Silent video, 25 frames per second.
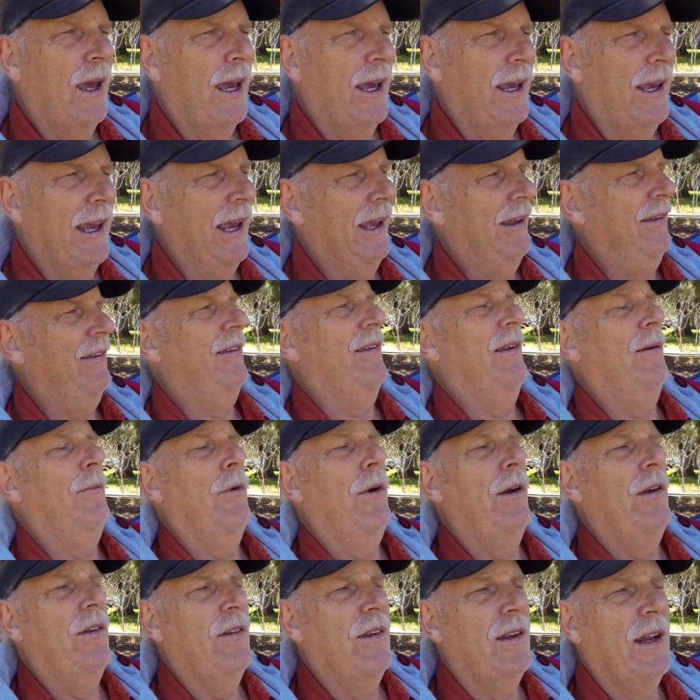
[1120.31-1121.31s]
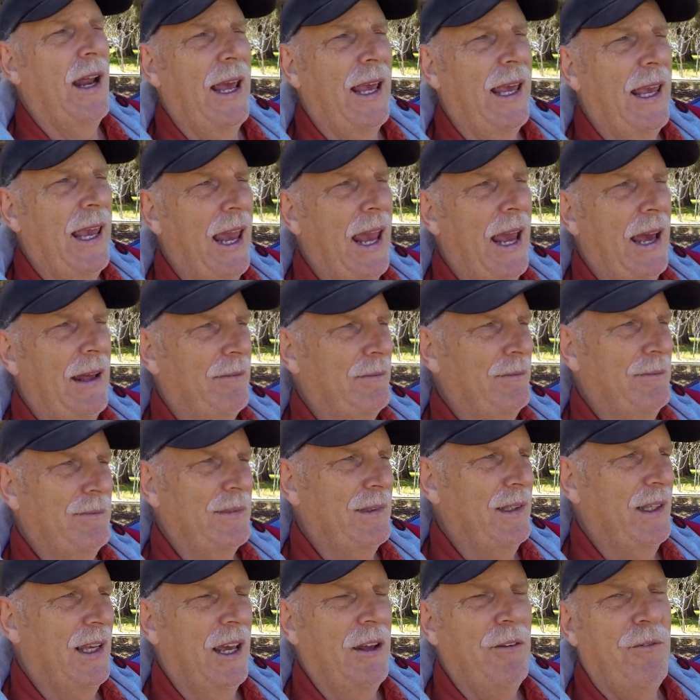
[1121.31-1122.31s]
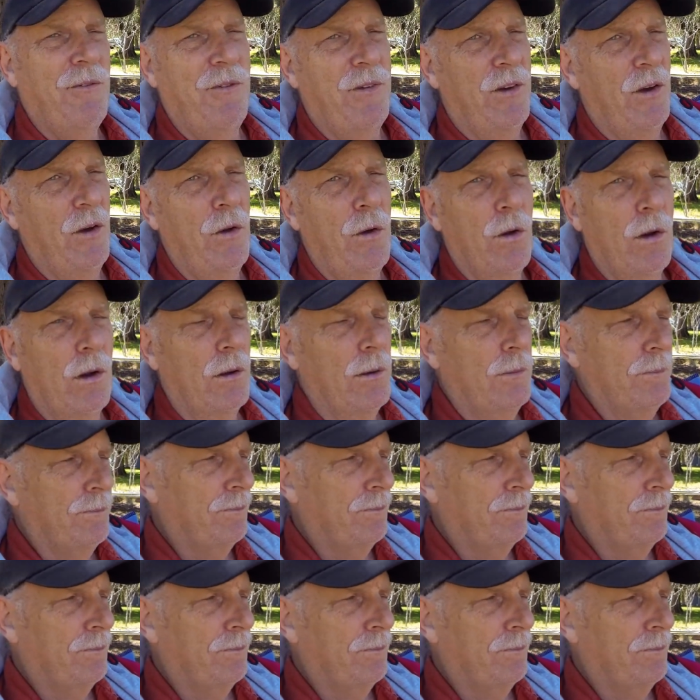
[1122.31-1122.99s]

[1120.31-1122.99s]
in case some reason I can't get fuel.